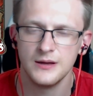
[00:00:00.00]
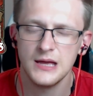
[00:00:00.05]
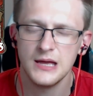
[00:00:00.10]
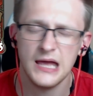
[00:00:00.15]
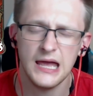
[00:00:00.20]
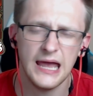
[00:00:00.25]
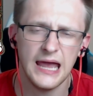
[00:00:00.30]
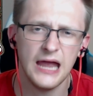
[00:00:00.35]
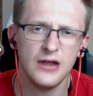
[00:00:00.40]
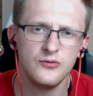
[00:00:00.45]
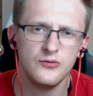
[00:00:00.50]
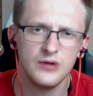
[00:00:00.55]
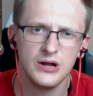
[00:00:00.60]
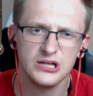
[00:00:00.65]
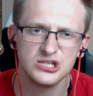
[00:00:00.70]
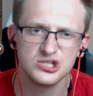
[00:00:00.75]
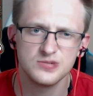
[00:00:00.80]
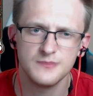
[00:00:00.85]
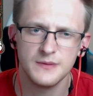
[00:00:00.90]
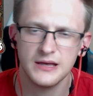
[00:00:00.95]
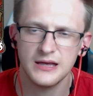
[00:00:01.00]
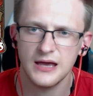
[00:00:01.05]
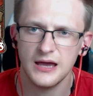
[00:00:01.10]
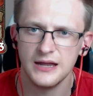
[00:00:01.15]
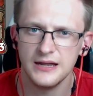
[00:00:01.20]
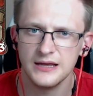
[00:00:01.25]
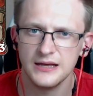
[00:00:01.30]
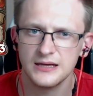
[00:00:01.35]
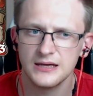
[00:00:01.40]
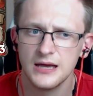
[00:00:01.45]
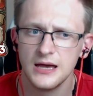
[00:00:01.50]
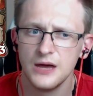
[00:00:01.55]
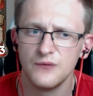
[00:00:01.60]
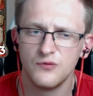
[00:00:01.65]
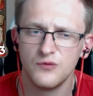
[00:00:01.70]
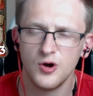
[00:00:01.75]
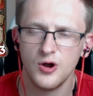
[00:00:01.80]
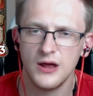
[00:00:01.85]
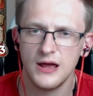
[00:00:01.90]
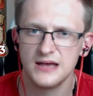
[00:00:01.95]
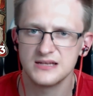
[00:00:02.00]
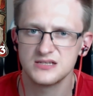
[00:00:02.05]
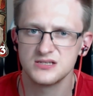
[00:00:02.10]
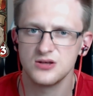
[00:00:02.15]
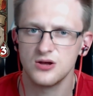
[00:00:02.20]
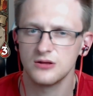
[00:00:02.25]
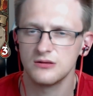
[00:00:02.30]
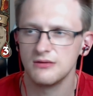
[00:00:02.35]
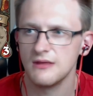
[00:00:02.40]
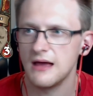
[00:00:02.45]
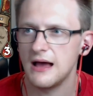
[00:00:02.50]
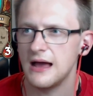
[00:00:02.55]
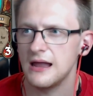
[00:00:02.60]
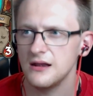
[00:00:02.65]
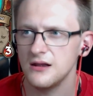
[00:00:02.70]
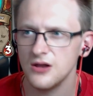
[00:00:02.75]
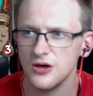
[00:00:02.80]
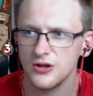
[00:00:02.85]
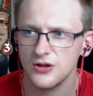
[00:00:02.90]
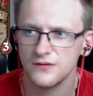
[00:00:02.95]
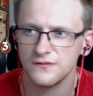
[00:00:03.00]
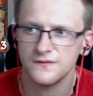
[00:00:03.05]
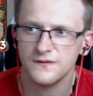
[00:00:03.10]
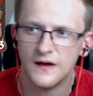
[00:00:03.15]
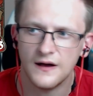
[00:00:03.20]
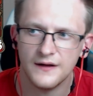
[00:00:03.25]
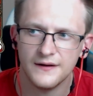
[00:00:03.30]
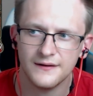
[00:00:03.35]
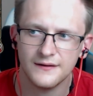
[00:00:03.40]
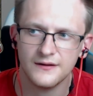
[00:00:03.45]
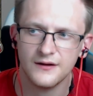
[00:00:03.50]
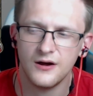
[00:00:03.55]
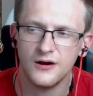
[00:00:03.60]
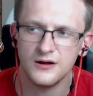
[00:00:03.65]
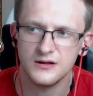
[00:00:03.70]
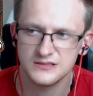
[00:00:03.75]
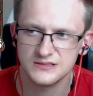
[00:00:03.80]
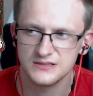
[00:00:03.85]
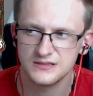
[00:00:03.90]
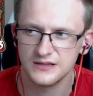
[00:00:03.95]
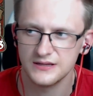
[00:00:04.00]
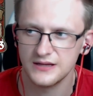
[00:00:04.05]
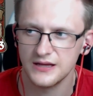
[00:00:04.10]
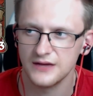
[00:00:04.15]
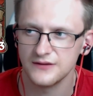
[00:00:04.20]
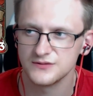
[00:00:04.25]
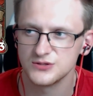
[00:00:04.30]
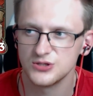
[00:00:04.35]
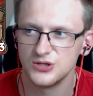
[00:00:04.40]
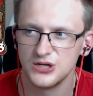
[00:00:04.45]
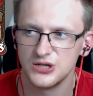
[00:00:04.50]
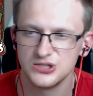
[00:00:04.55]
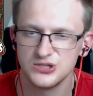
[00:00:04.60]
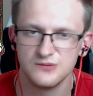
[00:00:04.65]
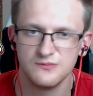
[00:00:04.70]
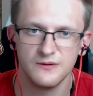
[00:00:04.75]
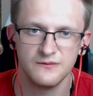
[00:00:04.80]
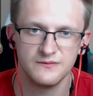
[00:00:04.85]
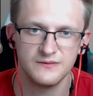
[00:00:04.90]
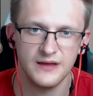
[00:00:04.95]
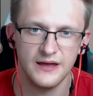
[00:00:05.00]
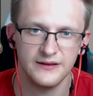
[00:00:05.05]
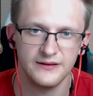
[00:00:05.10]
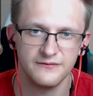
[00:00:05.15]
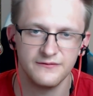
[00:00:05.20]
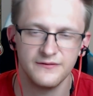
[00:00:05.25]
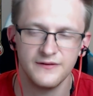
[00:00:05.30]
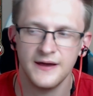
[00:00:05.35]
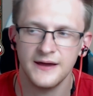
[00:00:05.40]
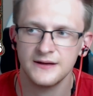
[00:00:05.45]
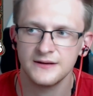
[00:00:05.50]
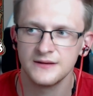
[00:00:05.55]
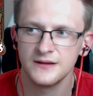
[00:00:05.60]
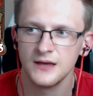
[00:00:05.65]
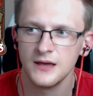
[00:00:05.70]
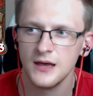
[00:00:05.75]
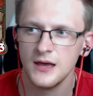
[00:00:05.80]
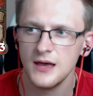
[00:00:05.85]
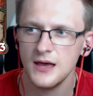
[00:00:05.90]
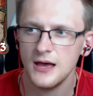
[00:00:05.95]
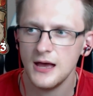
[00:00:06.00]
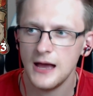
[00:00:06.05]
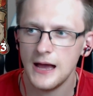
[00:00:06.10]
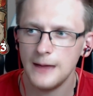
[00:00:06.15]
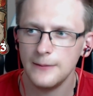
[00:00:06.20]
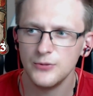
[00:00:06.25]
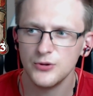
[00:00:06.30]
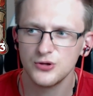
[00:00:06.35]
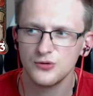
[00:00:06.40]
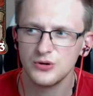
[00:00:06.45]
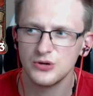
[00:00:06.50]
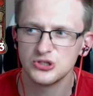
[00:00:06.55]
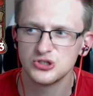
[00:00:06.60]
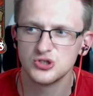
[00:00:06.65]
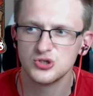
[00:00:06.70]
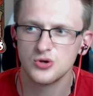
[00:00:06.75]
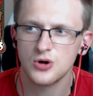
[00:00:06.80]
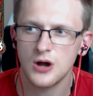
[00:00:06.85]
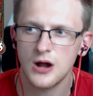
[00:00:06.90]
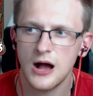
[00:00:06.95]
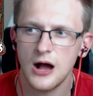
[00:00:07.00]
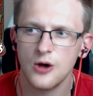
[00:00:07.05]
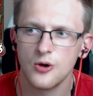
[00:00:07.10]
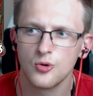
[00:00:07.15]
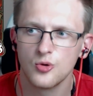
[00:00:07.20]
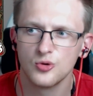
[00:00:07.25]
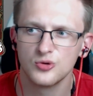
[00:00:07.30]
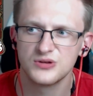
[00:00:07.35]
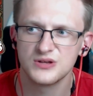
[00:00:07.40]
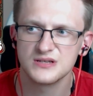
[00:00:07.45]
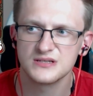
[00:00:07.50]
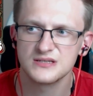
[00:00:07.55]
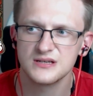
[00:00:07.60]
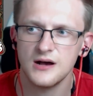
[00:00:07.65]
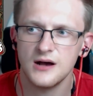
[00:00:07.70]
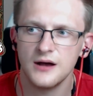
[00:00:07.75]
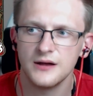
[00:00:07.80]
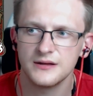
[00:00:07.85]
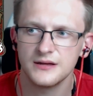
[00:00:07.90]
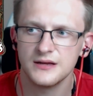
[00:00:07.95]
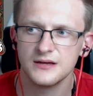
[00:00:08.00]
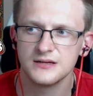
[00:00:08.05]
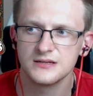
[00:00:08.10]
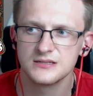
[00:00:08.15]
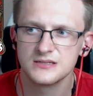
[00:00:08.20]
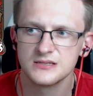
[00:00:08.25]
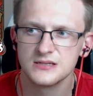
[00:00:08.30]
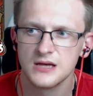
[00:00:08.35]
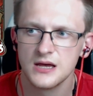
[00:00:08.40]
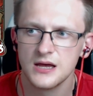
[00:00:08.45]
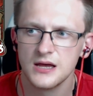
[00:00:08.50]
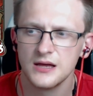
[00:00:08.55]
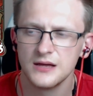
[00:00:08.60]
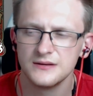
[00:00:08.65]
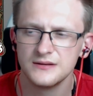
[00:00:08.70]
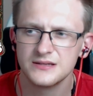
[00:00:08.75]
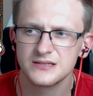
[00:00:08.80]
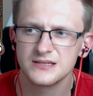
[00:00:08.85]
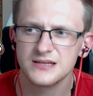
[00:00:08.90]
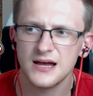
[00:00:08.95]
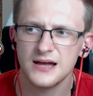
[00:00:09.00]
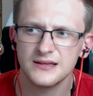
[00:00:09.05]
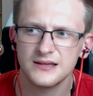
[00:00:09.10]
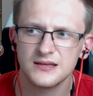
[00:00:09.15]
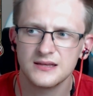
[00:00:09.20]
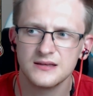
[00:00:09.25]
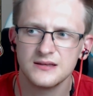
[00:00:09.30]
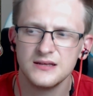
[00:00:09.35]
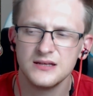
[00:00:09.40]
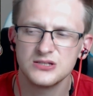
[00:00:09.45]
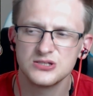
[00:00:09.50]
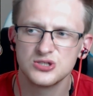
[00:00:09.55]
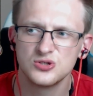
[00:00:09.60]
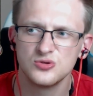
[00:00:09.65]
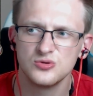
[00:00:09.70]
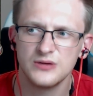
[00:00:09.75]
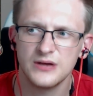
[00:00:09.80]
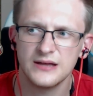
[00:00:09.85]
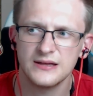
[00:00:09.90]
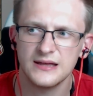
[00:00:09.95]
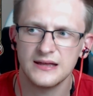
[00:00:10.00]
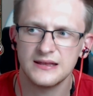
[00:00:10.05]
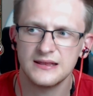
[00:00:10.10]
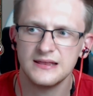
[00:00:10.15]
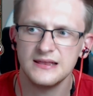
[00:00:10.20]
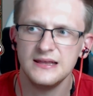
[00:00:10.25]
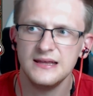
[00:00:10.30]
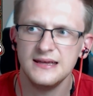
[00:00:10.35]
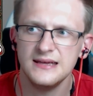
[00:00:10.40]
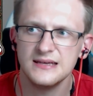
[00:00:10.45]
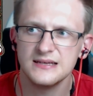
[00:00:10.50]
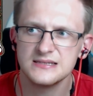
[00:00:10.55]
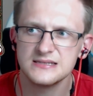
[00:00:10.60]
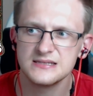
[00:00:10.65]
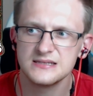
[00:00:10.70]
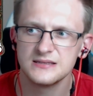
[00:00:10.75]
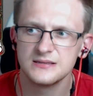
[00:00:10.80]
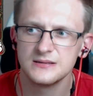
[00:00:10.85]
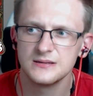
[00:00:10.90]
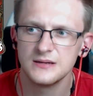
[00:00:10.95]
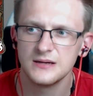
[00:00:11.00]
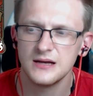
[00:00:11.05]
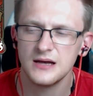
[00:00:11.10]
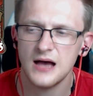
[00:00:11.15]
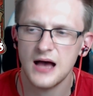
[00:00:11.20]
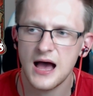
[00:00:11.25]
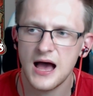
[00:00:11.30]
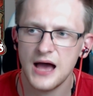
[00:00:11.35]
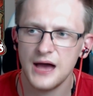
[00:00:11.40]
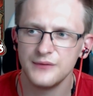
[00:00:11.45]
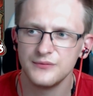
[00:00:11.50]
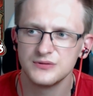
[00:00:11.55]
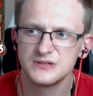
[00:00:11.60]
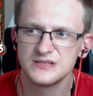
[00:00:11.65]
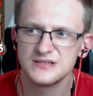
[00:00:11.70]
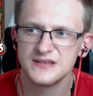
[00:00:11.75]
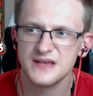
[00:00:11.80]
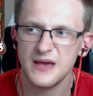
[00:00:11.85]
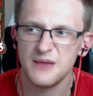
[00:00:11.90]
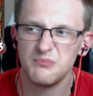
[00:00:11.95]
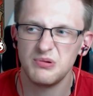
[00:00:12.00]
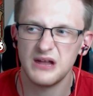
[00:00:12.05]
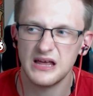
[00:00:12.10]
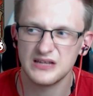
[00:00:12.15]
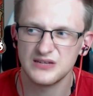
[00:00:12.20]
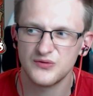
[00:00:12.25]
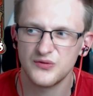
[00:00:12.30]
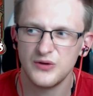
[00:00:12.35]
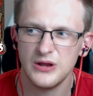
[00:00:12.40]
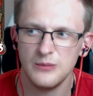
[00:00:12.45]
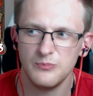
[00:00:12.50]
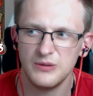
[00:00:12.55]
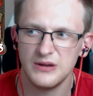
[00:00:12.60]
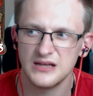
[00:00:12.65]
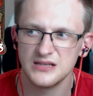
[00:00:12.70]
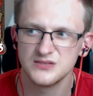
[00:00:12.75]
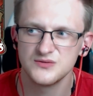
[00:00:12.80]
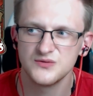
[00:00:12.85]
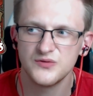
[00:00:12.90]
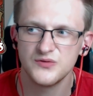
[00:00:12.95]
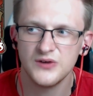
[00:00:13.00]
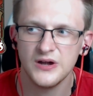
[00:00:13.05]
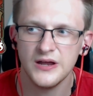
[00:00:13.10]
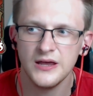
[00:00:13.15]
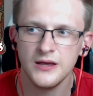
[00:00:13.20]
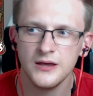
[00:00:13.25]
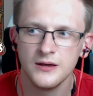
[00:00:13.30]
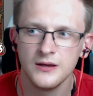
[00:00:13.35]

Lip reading: Enrage mechanic. Warrior has gotten a lot of other cards that have synergy with that effect. I'm not quite sure how good this card is. This card needs to get at least, I would say, +3/+3